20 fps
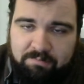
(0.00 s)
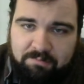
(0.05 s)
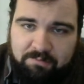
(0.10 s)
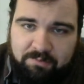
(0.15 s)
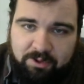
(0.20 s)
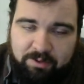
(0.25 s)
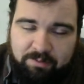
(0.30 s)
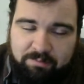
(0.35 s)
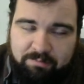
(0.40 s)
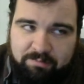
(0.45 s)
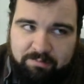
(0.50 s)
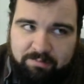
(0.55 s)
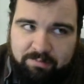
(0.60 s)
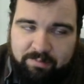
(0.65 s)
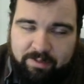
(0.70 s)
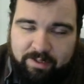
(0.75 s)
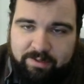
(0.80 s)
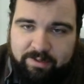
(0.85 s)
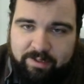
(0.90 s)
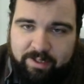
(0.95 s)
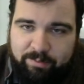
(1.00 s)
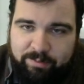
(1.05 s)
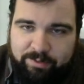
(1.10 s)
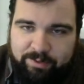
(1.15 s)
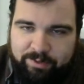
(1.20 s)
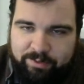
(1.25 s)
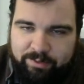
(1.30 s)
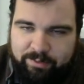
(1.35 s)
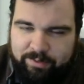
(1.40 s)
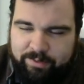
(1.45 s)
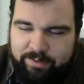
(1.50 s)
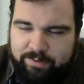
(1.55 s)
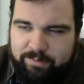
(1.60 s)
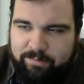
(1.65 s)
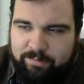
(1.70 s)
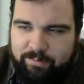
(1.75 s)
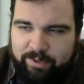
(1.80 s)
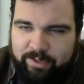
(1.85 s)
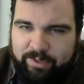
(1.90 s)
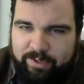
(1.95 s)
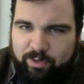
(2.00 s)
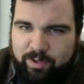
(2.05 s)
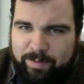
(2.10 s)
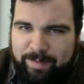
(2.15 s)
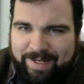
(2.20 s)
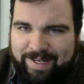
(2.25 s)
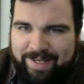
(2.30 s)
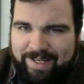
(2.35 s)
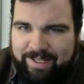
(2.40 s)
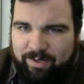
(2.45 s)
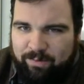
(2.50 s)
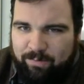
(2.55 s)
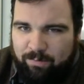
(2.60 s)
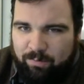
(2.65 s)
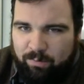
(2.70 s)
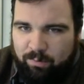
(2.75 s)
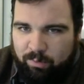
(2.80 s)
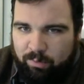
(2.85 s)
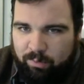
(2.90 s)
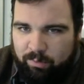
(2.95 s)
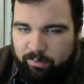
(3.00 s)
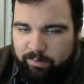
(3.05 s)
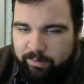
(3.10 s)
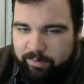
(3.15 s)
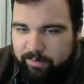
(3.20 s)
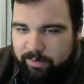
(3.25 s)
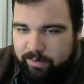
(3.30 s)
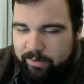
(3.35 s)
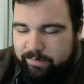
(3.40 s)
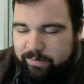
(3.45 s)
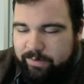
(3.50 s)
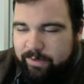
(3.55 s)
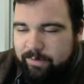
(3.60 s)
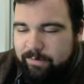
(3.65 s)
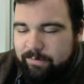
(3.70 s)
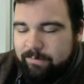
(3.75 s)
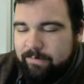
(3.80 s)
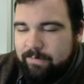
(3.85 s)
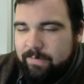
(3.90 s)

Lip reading: So that's how we're going to do this. We're not going to worry about any kind of rule involved here.